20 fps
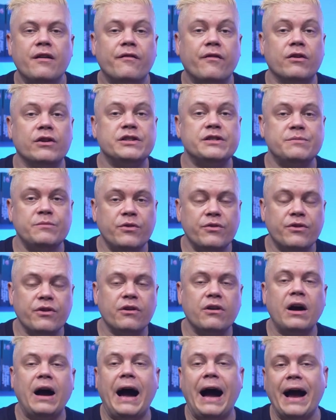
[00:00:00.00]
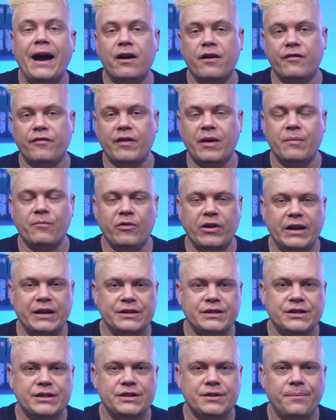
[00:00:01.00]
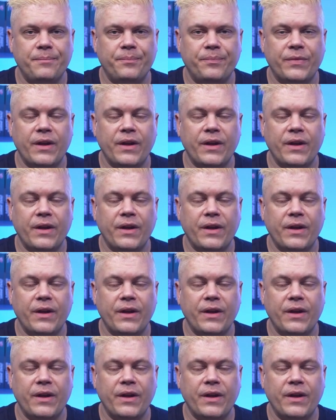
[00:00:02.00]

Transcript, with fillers: for smoother, higher frame rates.